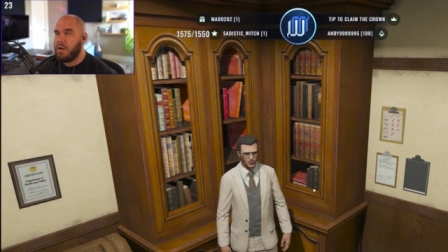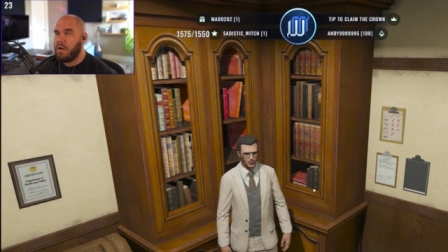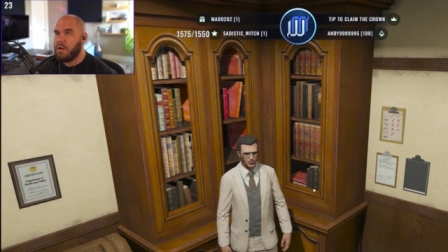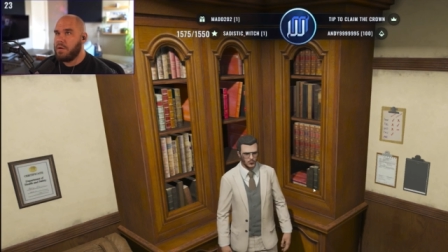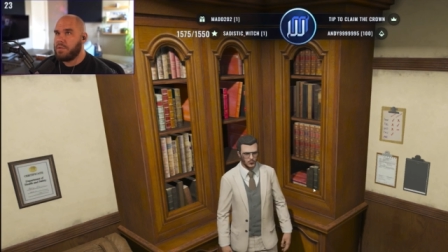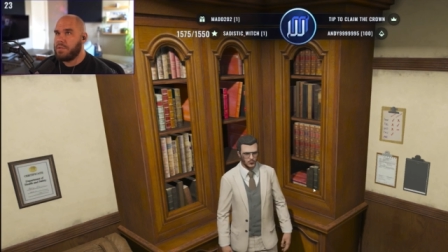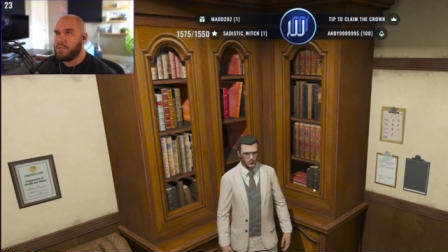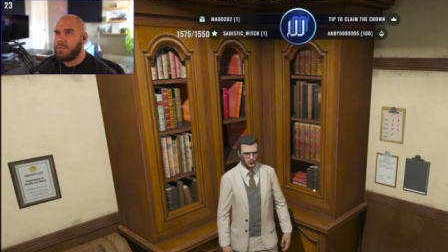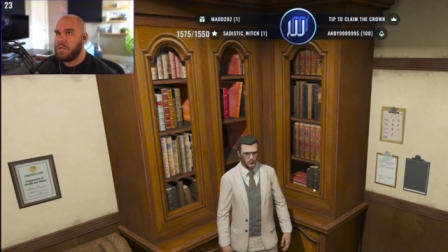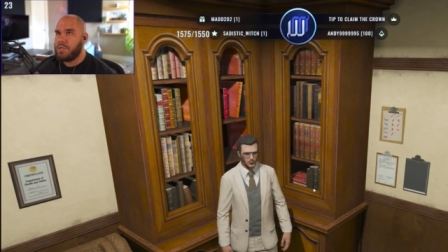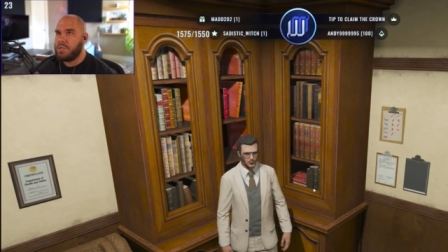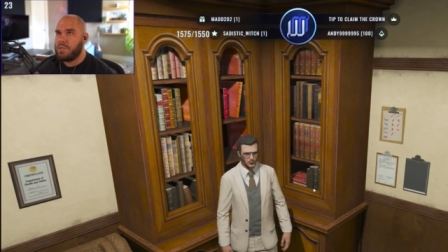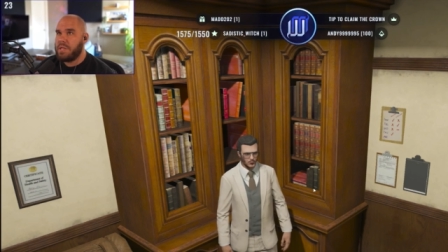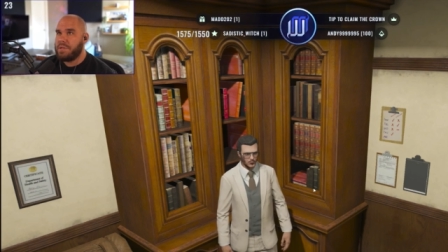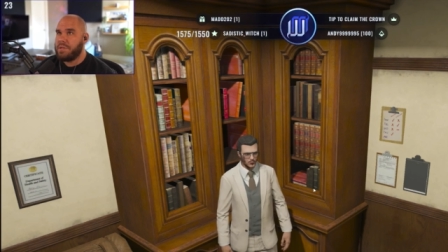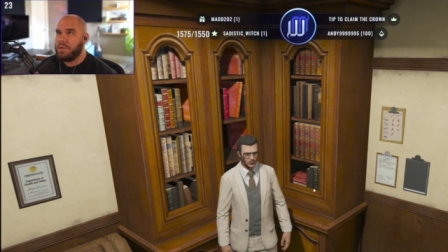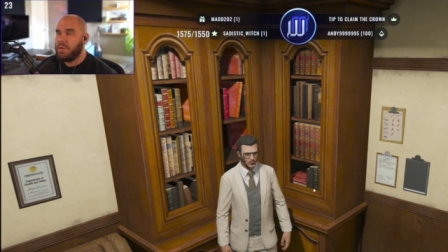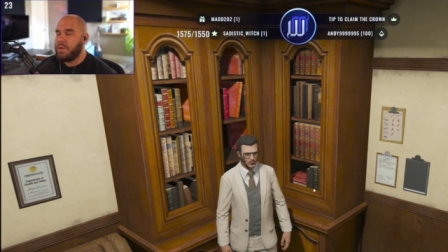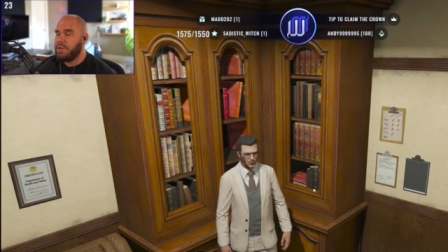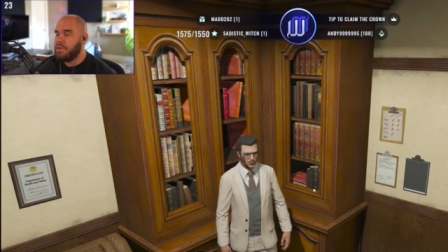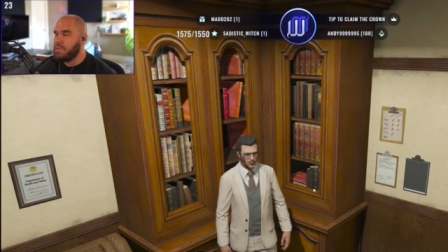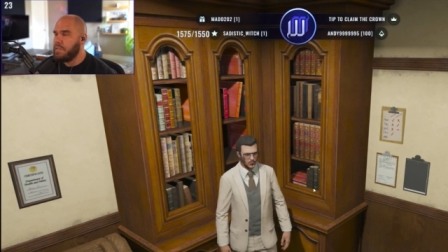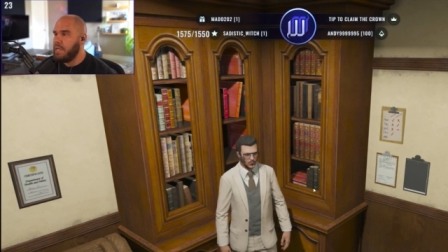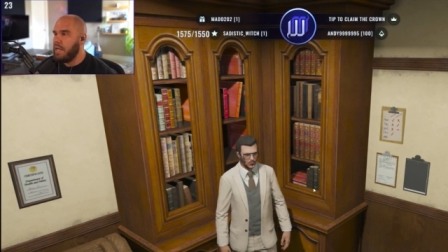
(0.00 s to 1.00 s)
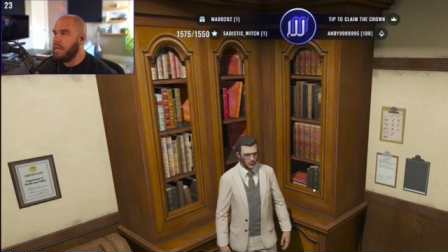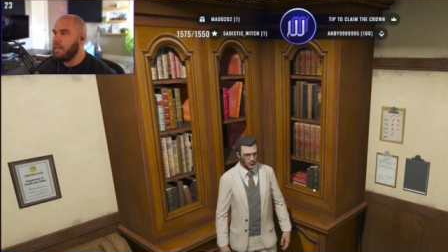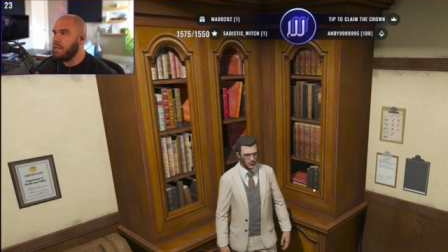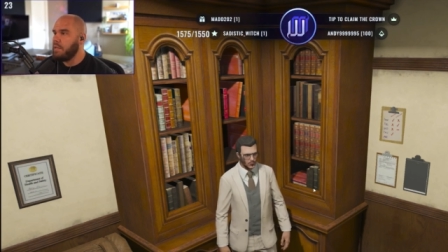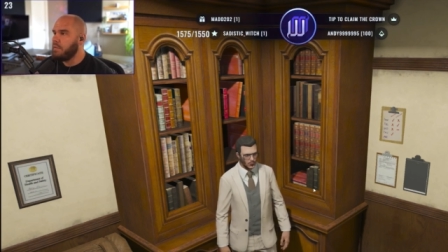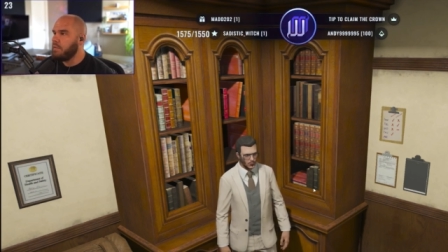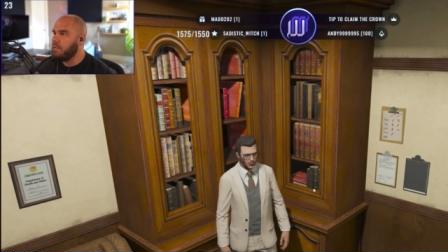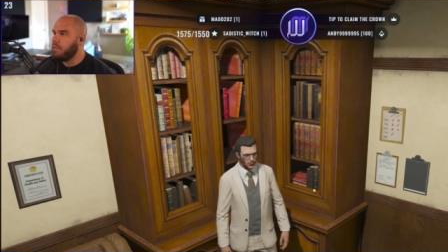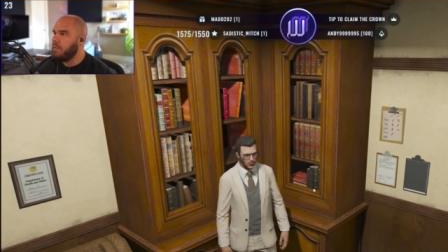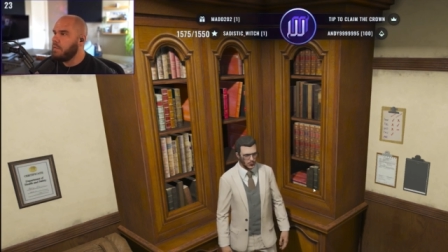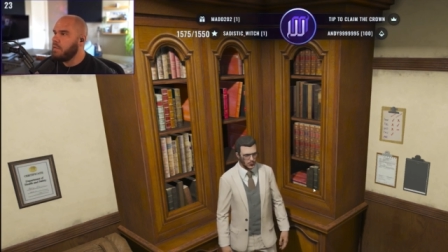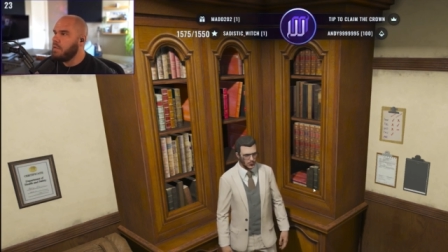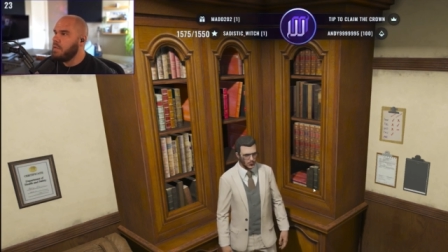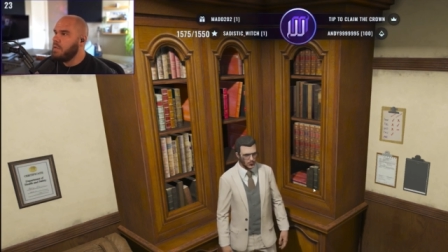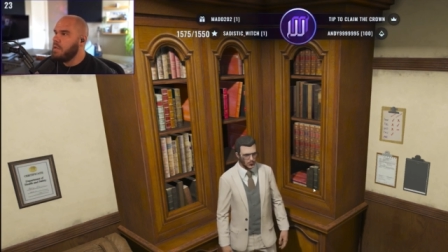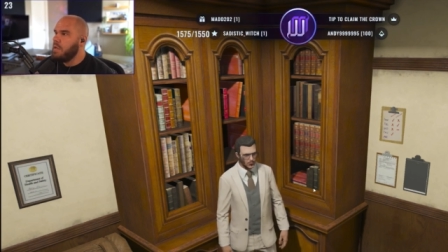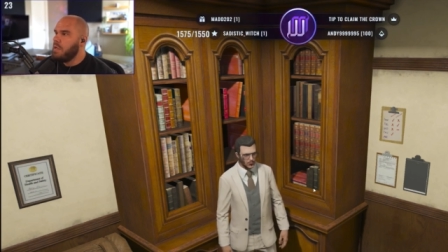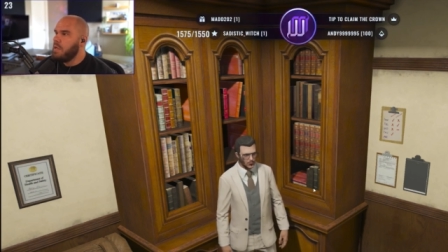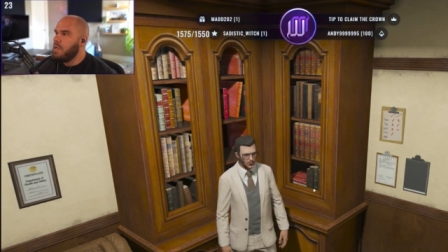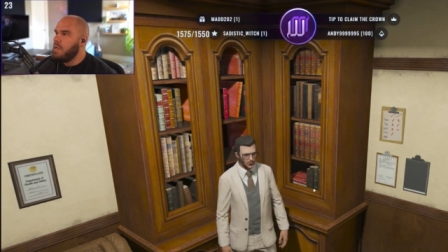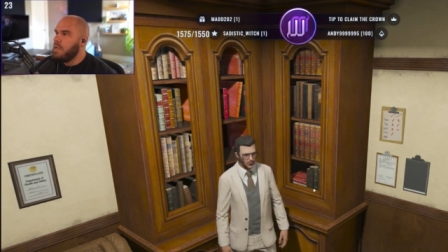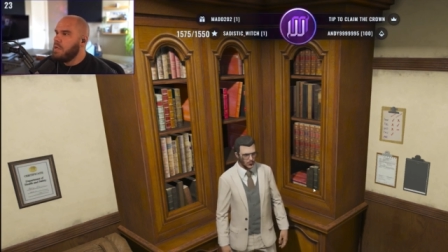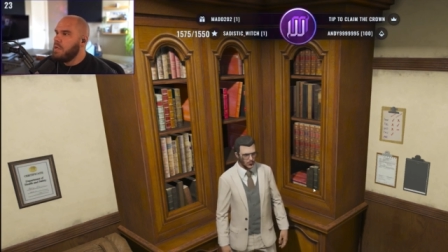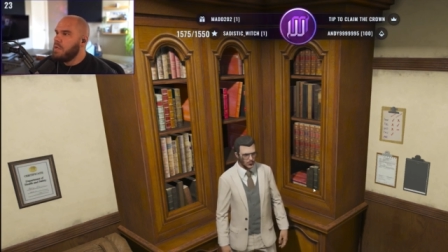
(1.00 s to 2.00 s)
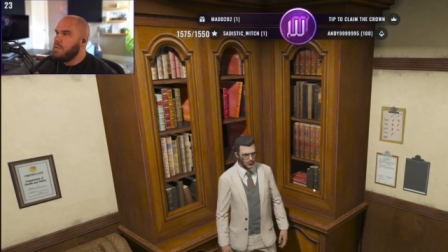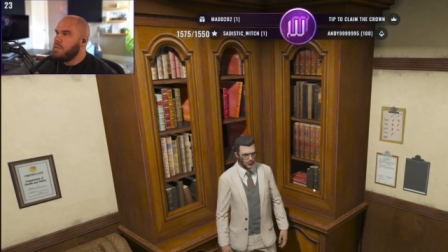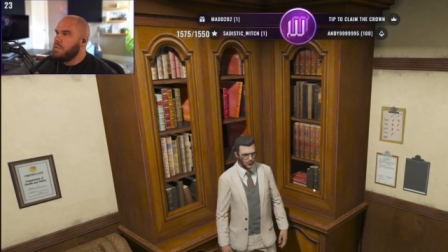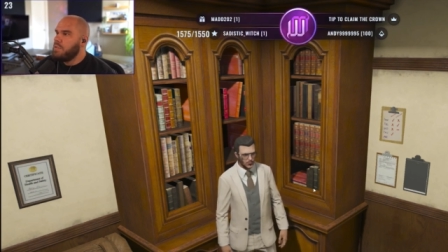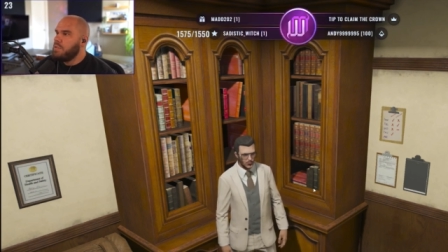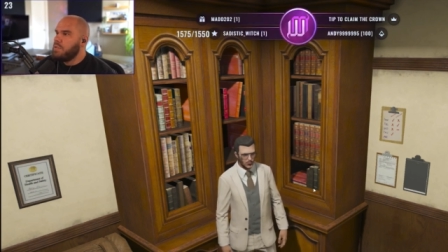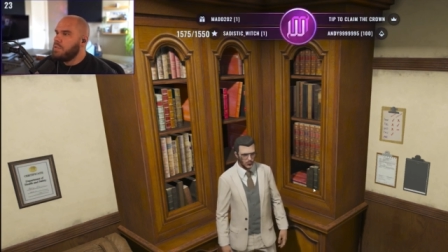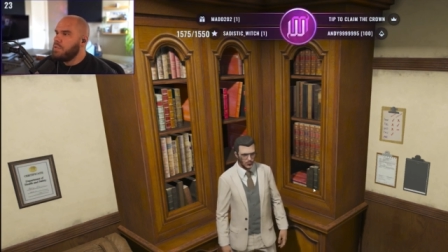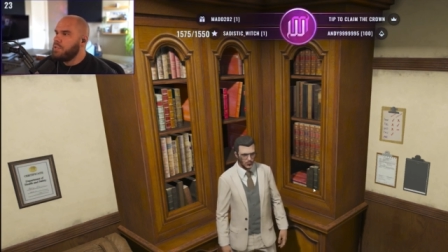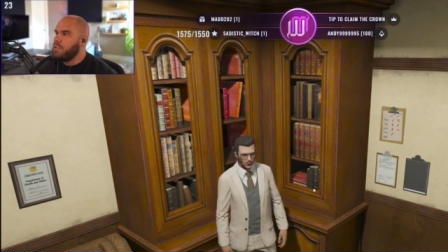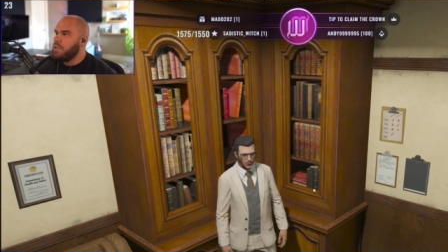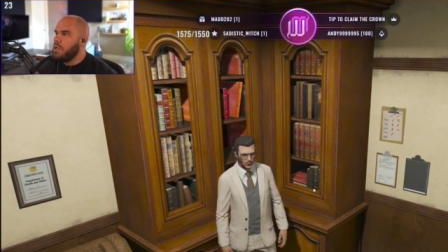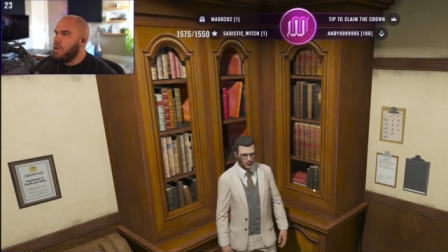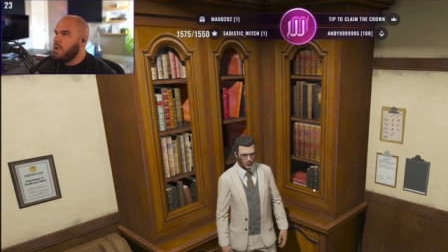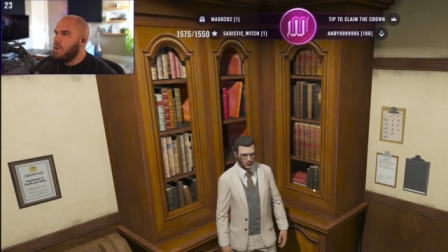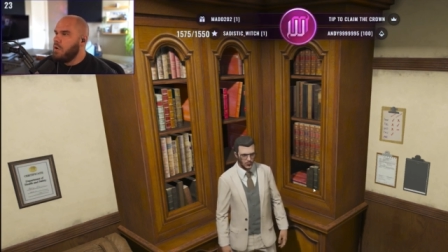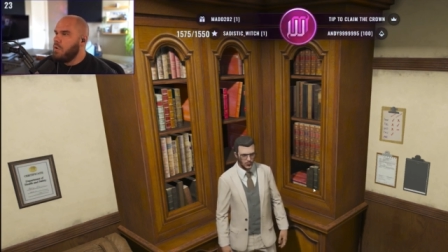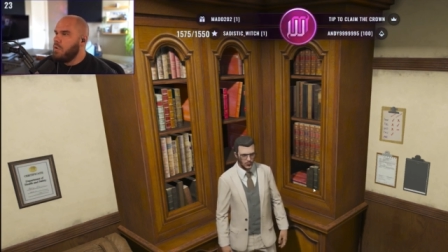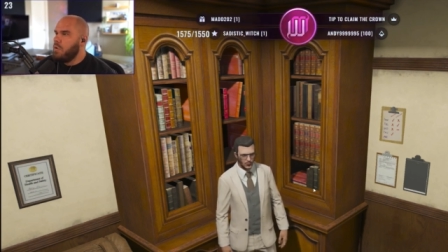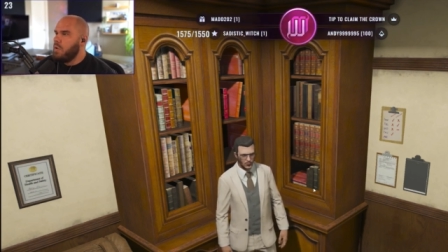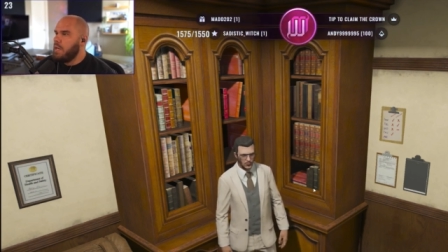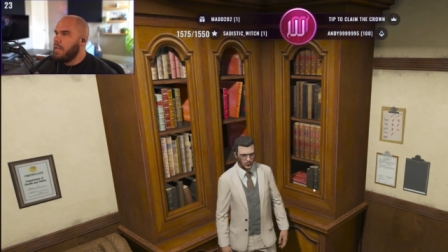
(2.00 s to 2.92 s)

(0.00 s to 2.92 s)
are such that they're entertaining. So